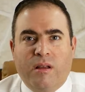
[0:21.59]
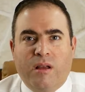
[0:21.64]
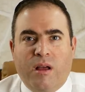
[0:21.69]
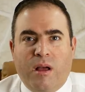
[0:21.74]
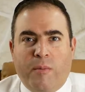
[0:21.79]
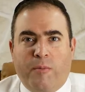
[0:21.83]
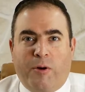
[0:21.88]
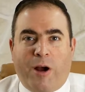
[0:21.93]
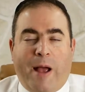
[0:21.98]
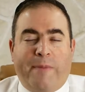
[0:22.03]

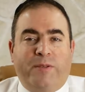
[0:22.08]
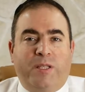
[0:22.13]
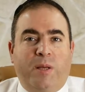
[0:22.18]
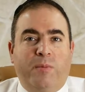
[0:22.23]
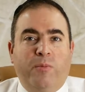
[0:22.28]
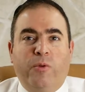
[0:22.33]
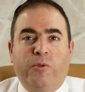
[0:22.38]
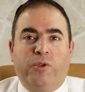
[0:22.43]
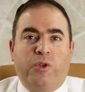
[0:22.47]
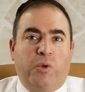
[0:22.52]
Perhaps they
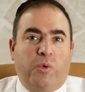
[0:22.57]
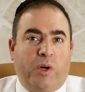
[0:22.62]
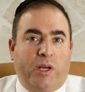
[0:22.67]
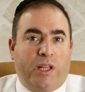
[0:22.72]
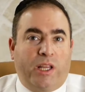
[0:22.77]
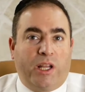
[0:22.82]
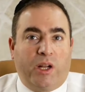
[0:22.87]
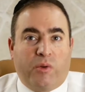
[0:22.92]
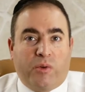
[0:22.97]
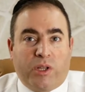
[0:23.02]
move too quickly
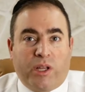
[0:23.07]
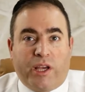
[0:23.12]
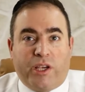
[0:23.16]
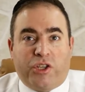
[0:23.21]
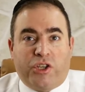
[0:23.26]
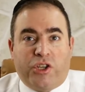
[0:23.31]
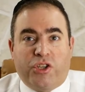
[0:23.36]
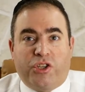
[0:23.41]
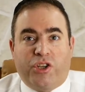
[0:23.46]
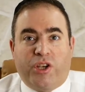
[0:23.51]
in a
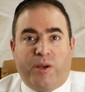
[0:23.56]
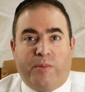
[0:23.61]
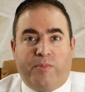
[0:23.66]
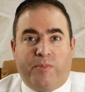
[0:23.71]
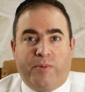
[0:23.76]
relationship,